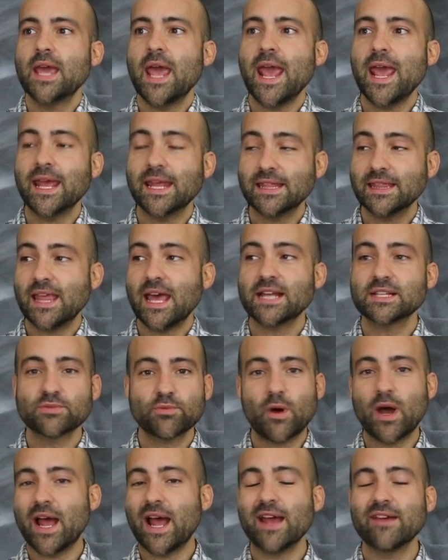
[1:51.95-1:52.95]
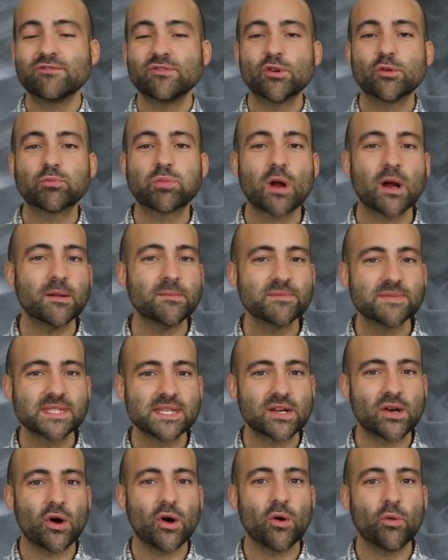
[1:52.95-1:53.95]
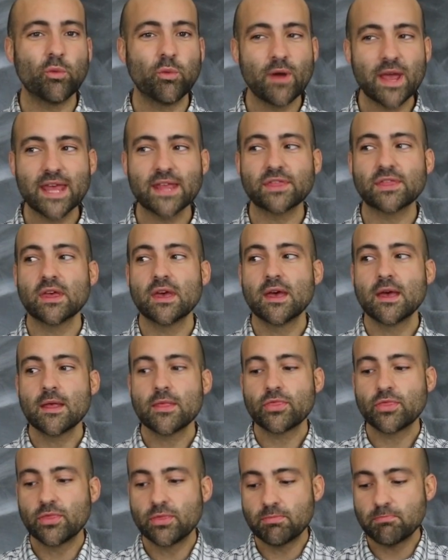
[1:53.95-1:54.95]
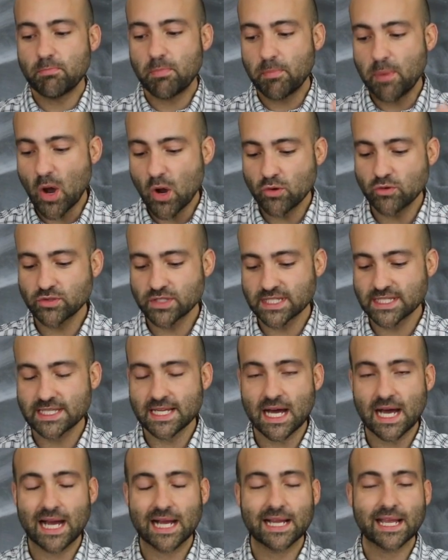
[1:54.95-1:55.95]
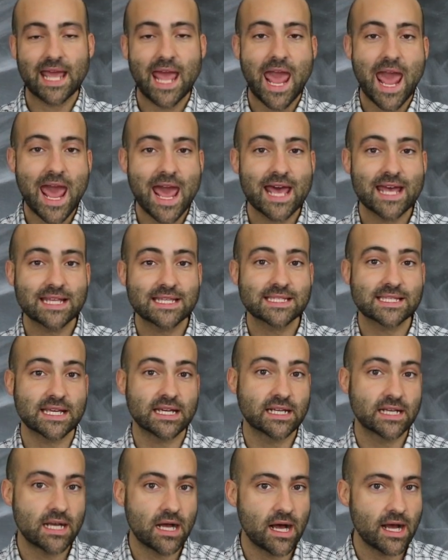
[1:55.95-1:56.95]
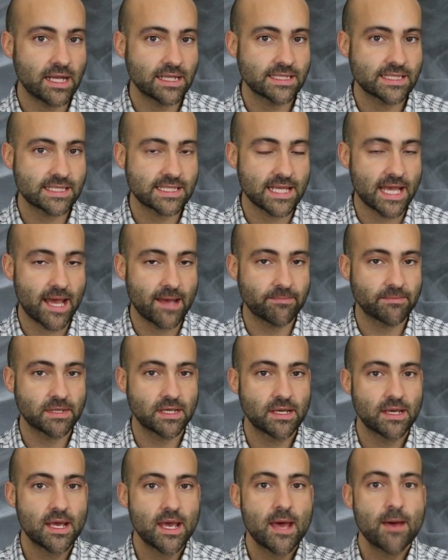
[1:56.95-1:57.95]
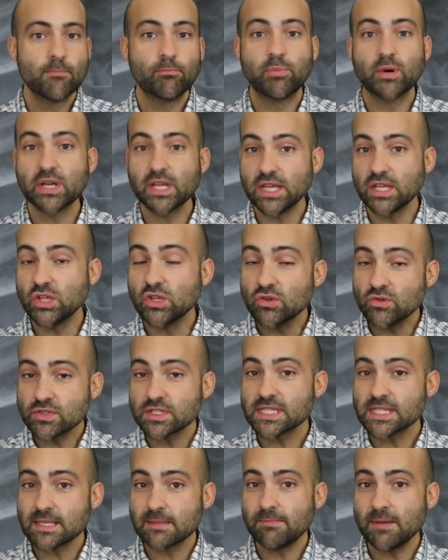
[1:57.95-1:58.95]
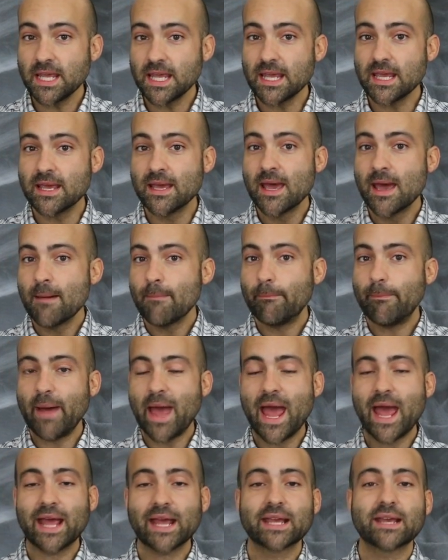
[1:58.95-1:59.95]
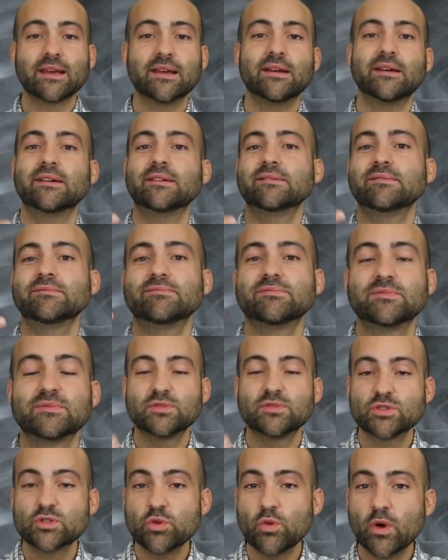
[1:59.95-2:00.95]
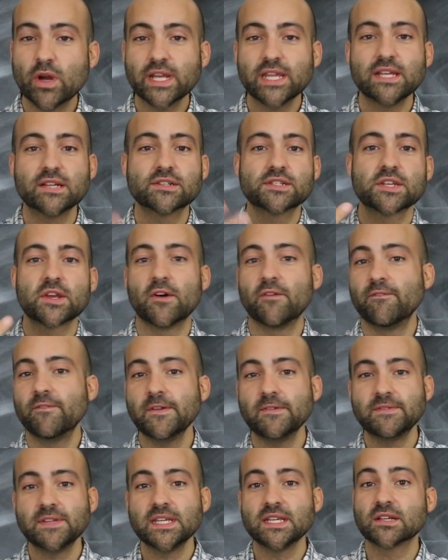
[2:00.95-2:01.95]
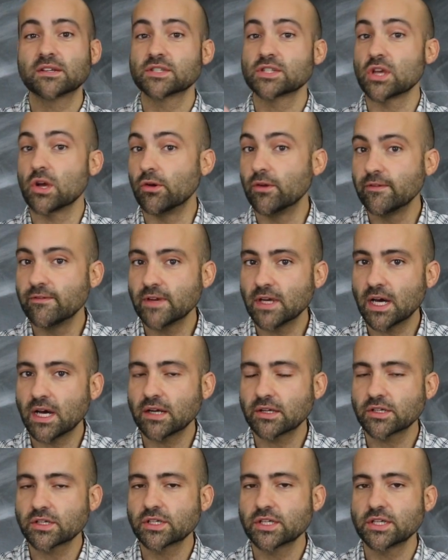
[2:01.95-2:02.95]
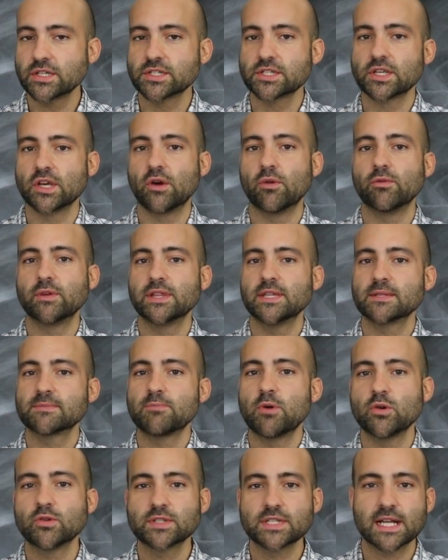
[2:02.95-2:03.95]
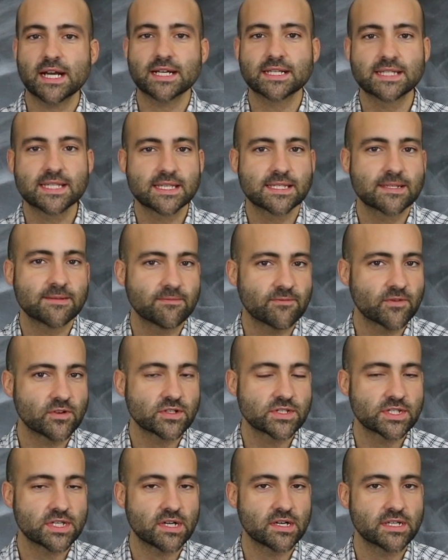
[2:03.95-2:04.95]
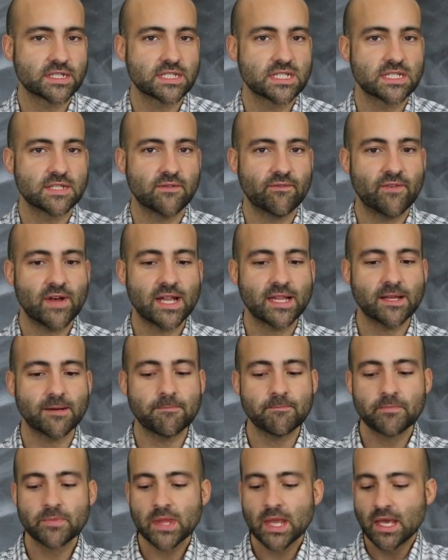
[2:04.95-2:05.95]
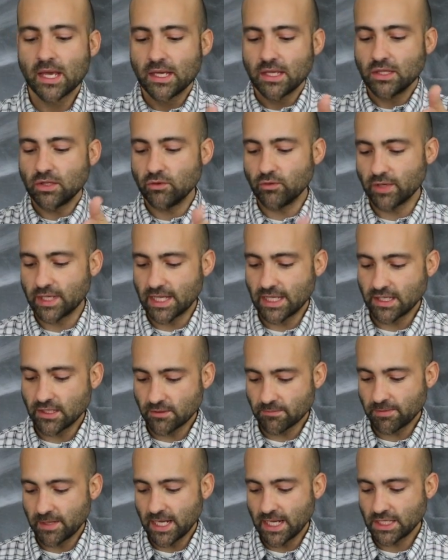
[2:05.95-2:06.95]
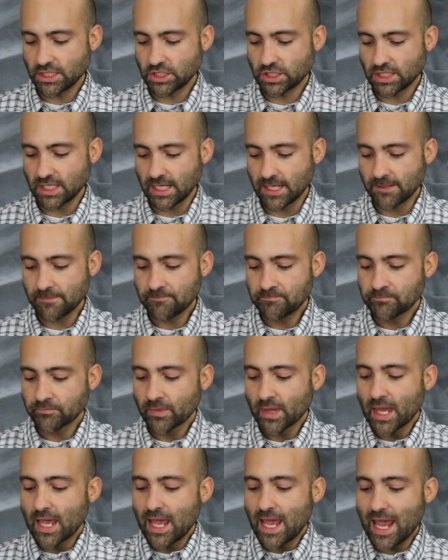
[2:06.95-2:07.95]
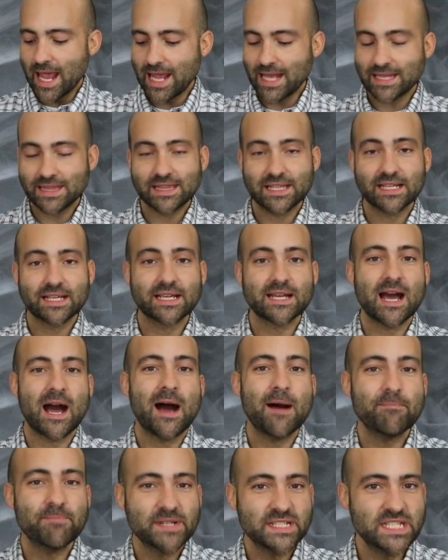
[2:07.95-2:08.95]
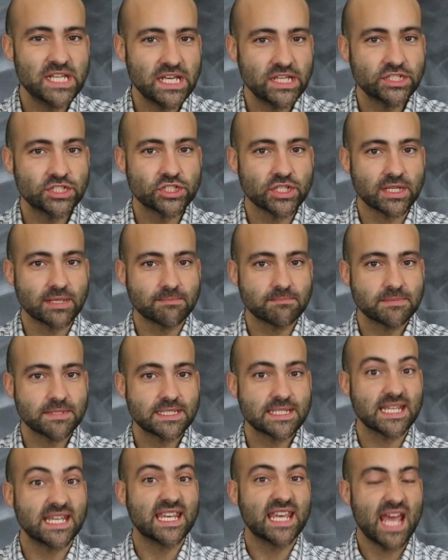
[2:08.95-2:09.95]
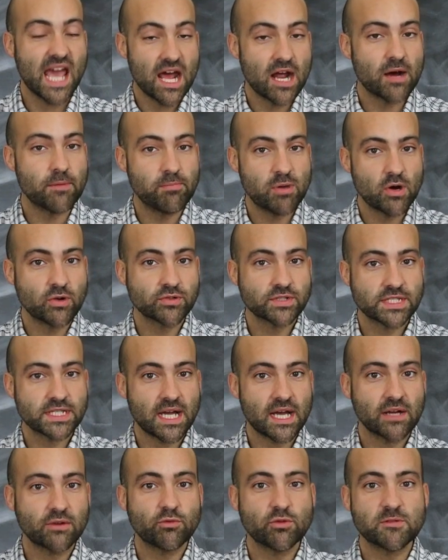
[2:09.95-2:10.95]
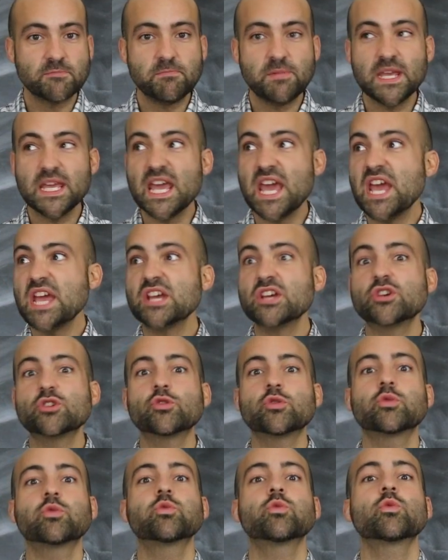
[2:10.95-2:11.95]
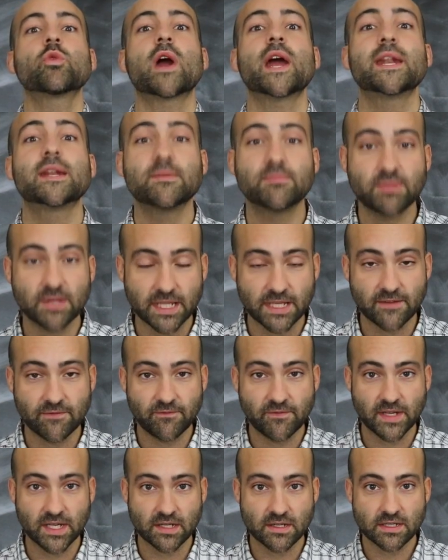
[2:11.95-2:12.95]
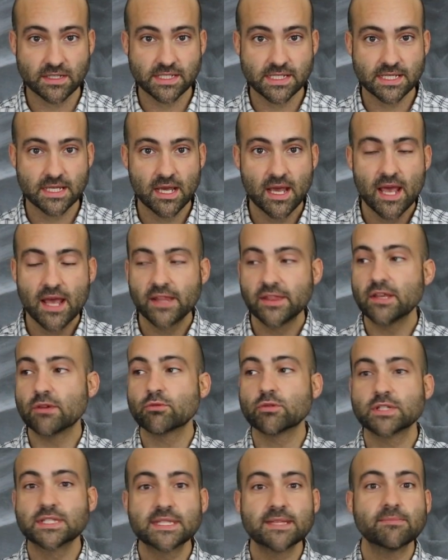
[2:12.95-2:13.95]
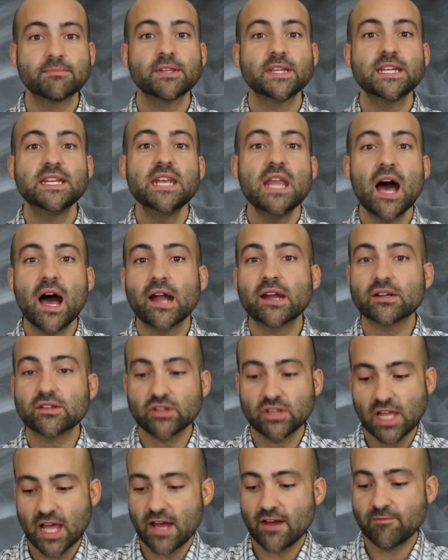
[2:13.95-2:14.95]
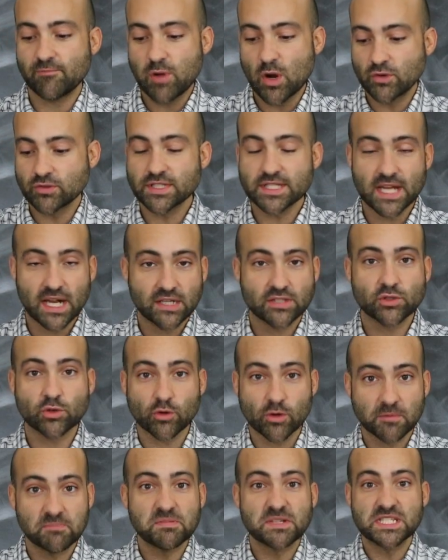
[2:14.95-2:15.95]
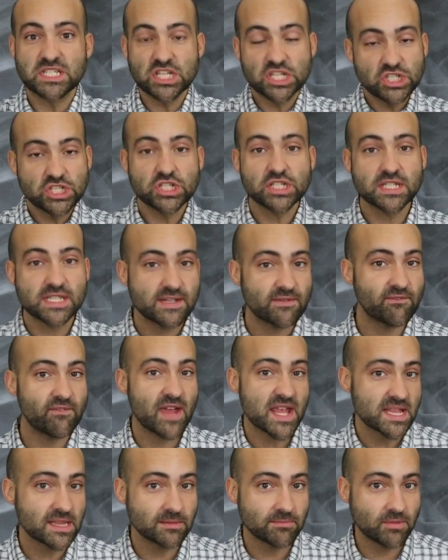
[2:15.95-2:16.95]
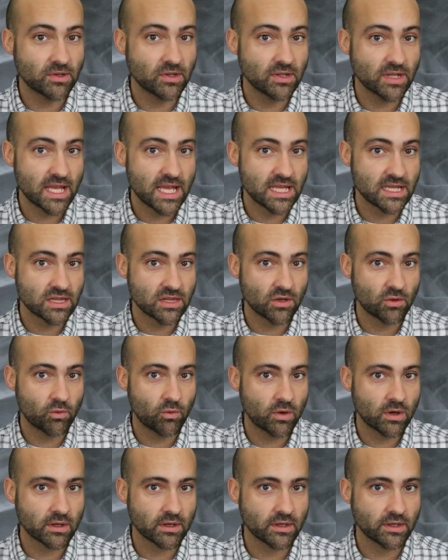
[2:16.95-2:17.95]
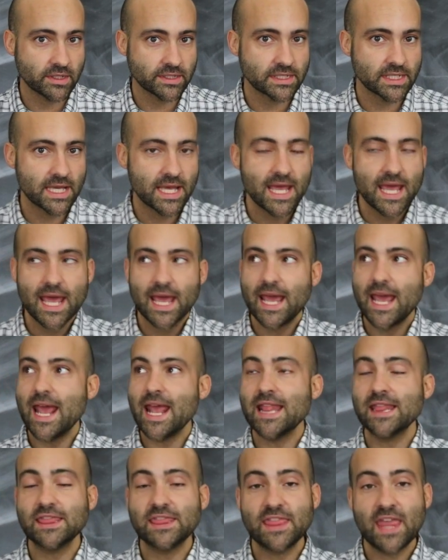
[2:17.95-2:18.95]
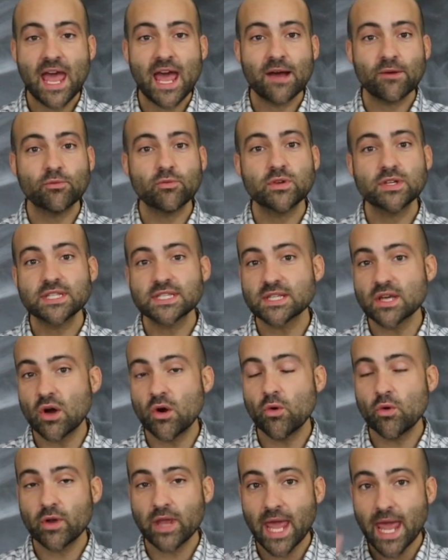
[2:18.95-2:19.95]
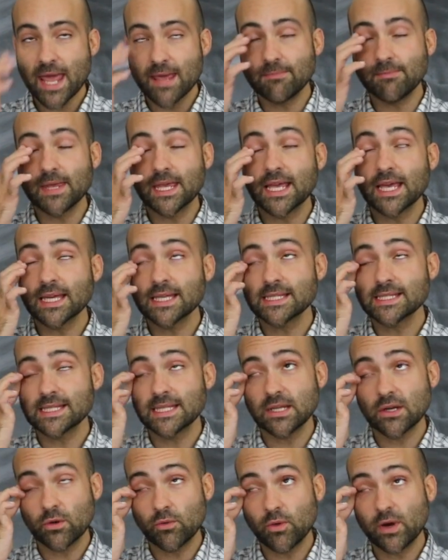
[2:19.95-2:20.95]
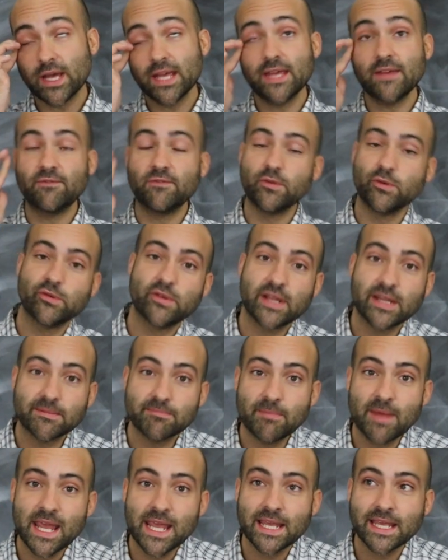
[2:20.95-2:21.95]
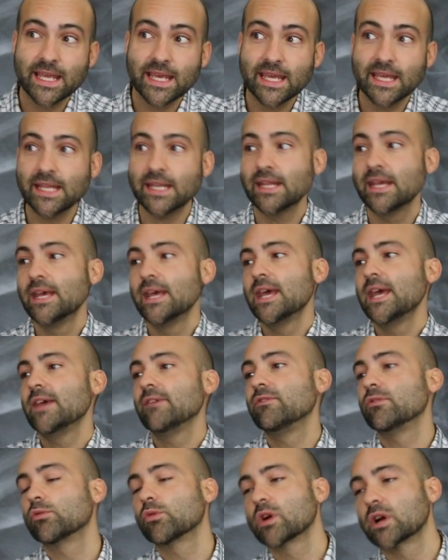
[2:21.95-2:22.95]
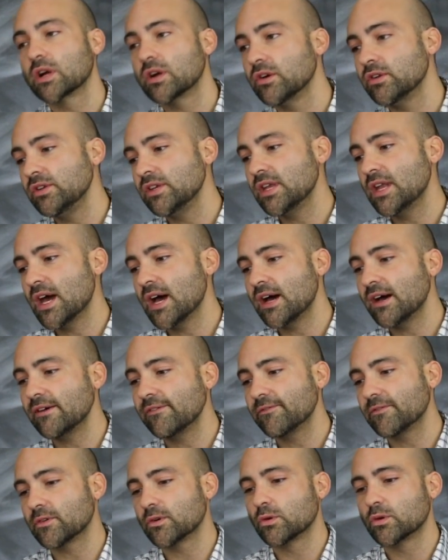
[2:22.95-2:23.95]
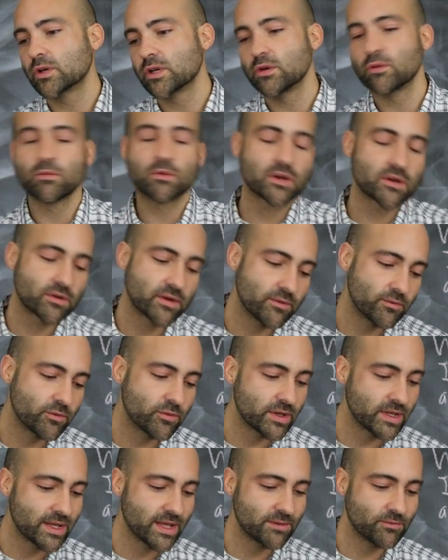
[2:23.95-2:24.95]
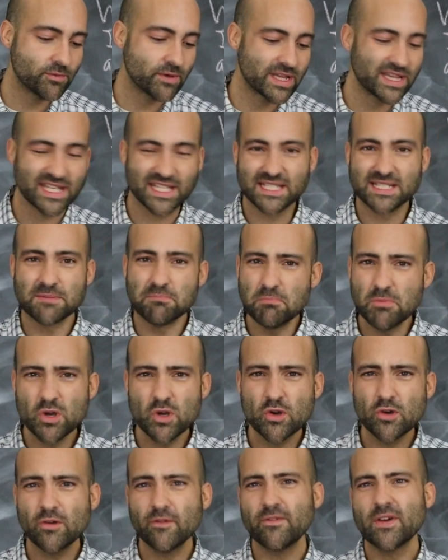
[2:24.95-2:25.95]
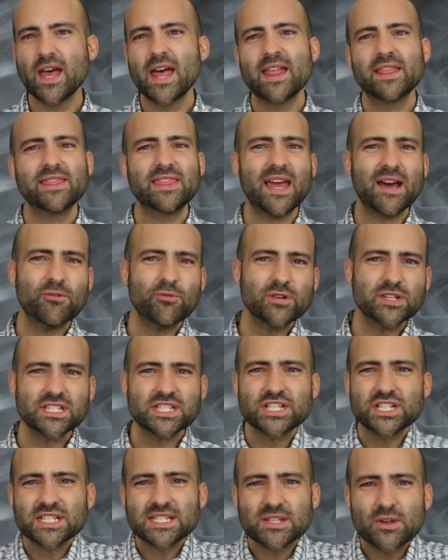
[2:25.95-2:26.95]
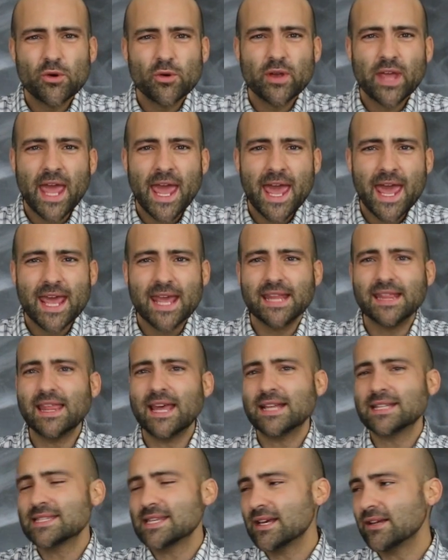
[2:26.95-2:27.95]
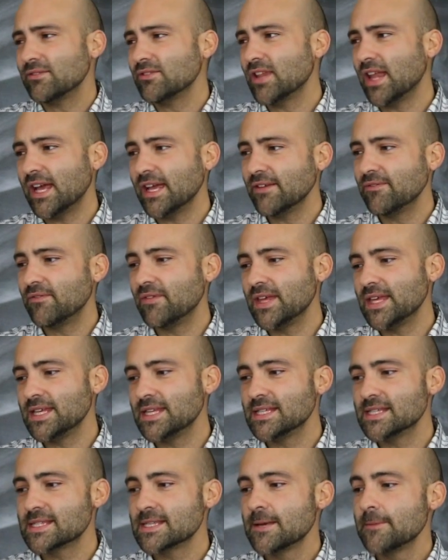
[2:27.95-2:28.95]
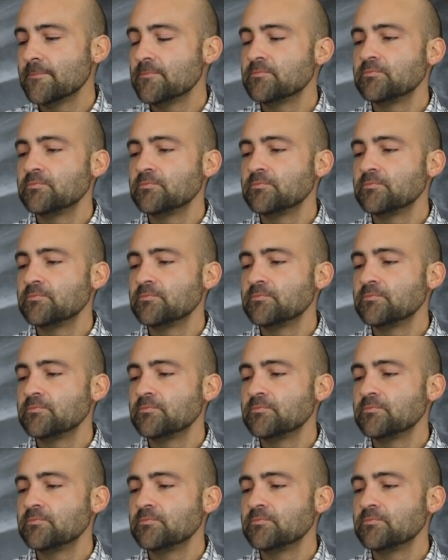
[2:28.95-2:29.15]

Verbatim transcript: And that's why I have no problems at all with postdoc as a concept. But it used to be back uh, twenty years ago, fifty years ago, even one hundred years ago, when this postdoc system first started to develop, you would get your PhD, and the competition to get a postdoc would be incredibly fierce. There were simply not a lot of postdoctoral positions available in the world. And that was okay because, you know what, if you didn't make it, if you weren't good enough or you weren't w willing to move, that was just okay. That's how life is.